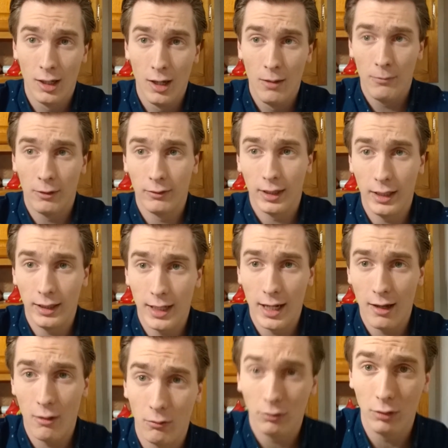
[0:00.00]
But right
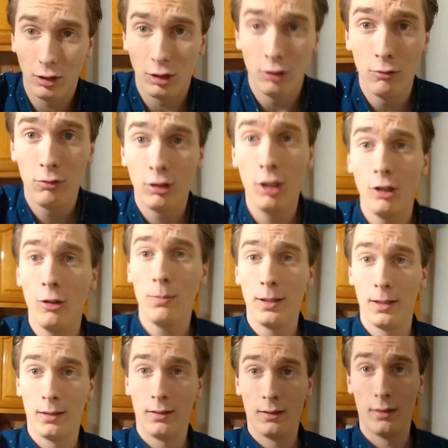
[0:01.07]
now, YouTube
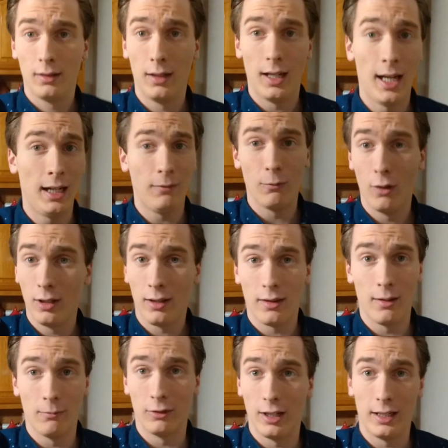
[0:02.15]
ain't one of them
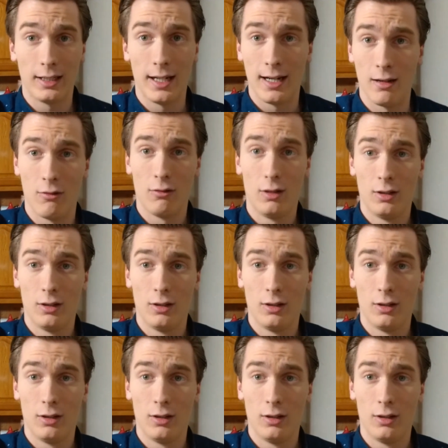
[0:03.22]
right now.